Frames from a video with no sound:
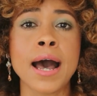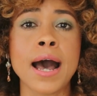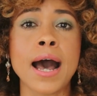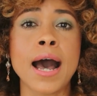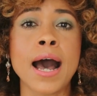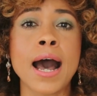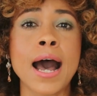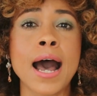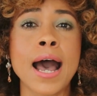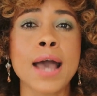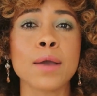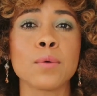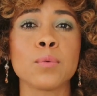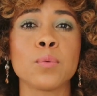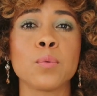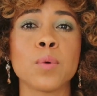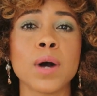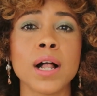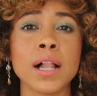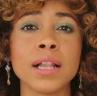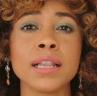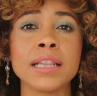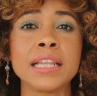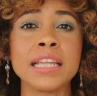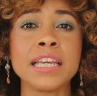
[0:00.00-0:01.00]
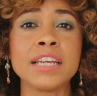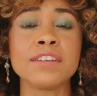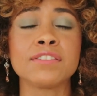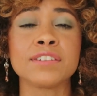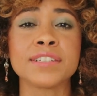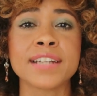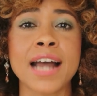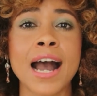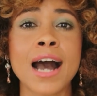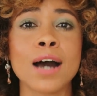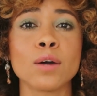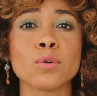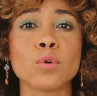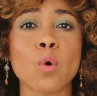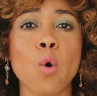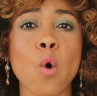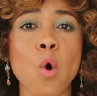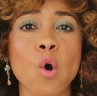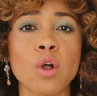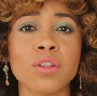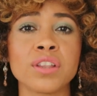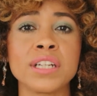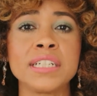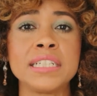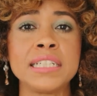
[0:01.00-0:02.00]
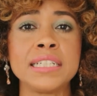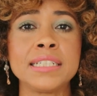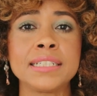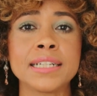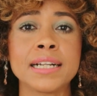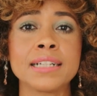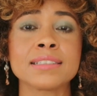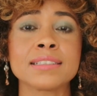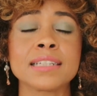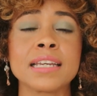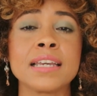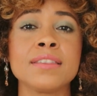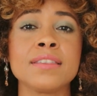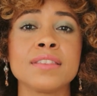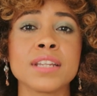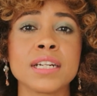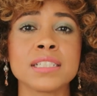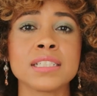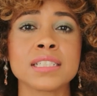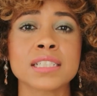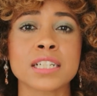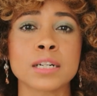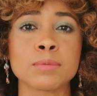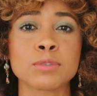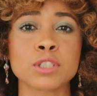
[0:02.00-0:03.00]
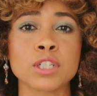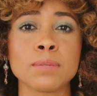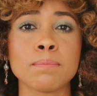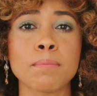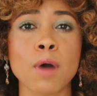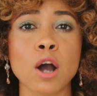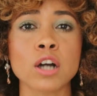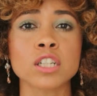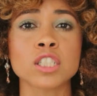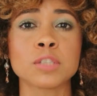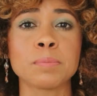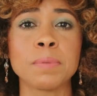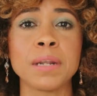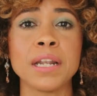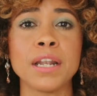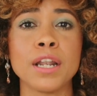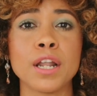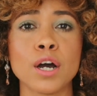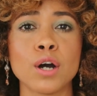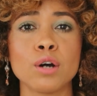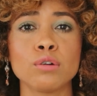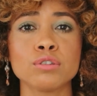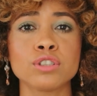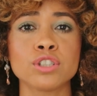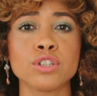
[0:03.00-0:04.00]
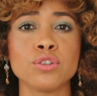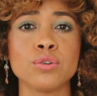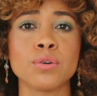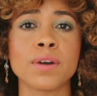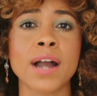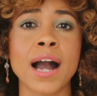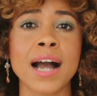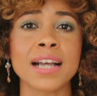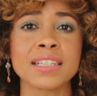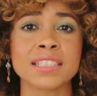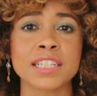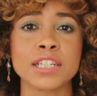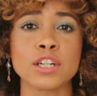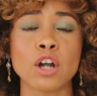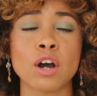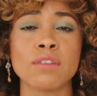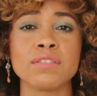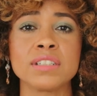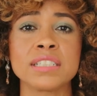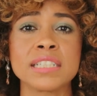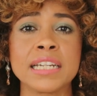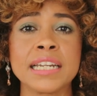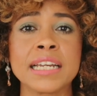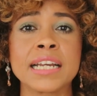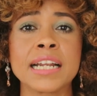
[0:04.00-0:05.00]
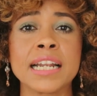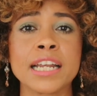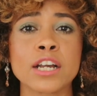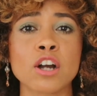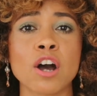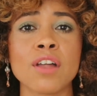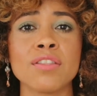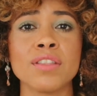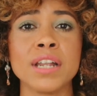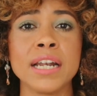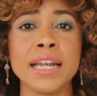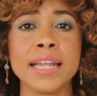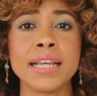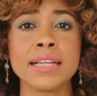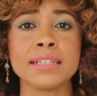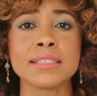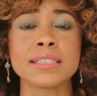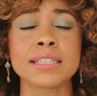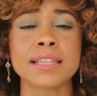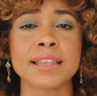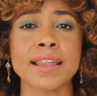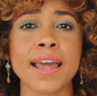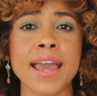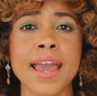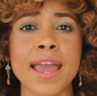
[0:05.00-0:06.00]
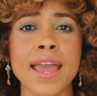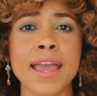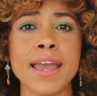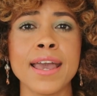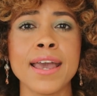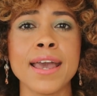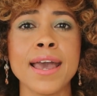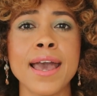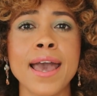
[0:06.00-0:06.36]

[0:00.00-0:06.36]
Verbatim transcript: I will leave down all the details in the description box below so you guys can obviously click on the links there.